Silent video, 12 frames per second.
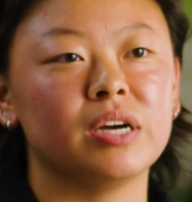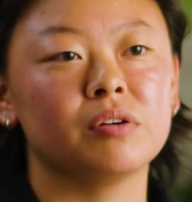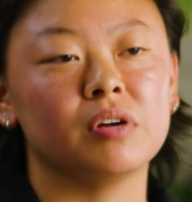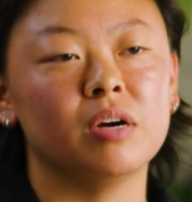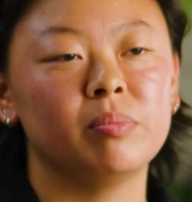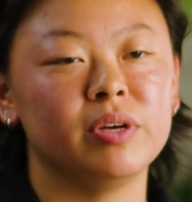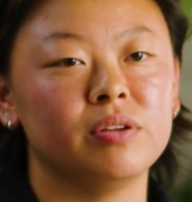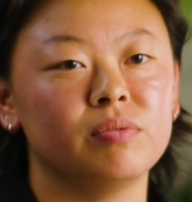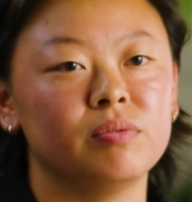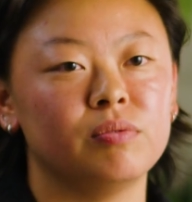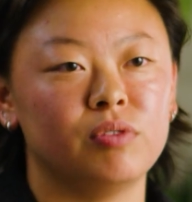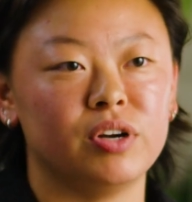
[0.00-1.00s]
I grew up
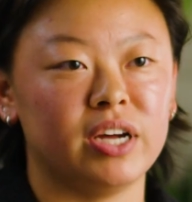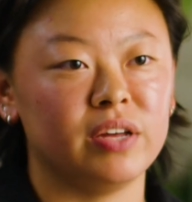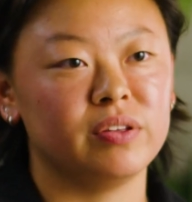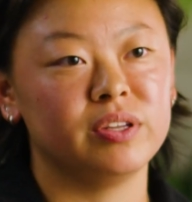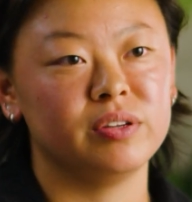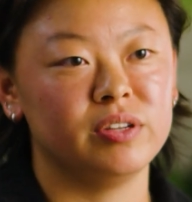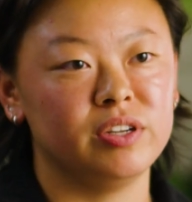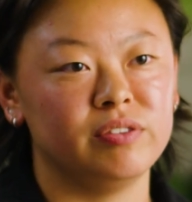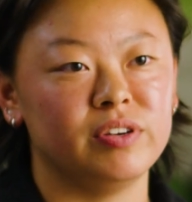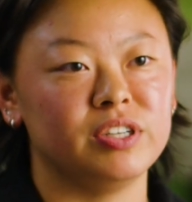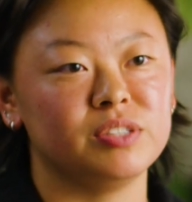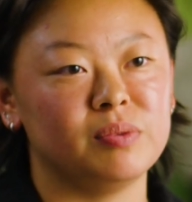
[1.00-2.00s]
in Rhode Island in a
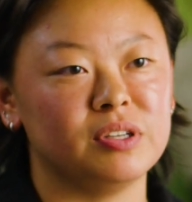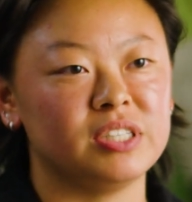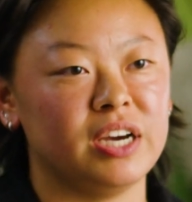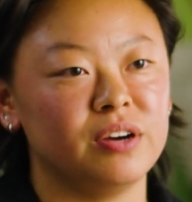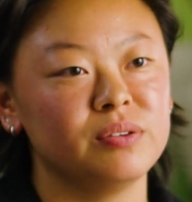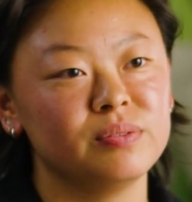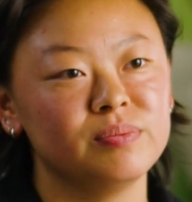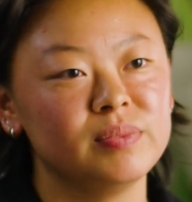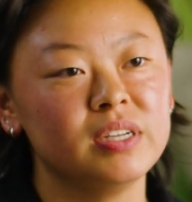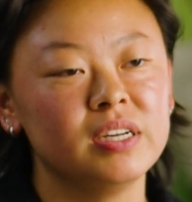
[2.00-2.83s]
very small town.